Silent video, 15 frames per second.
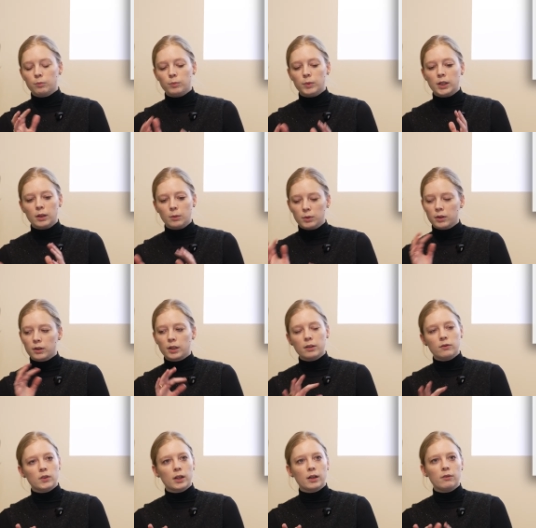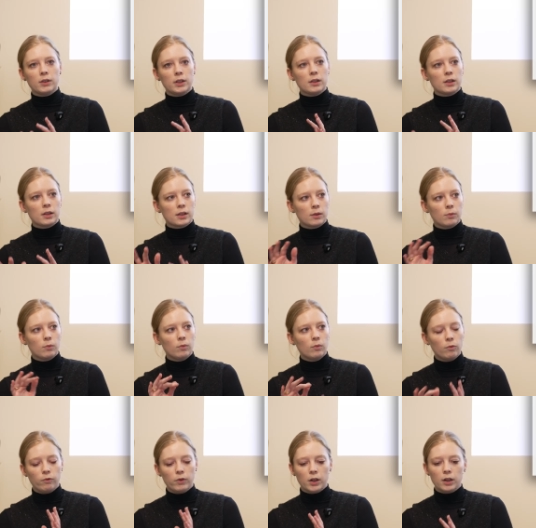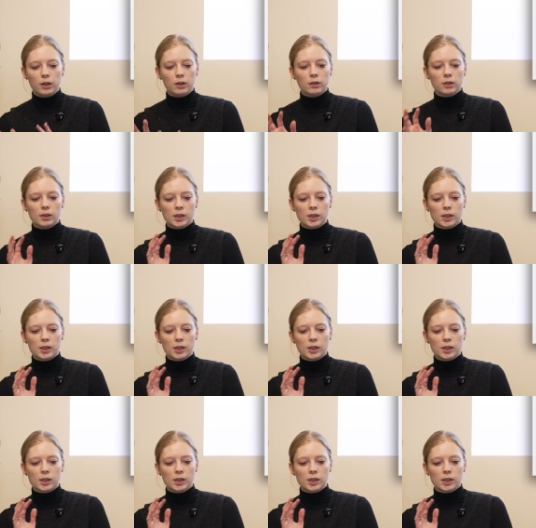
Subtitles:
being able to kind of dive into some very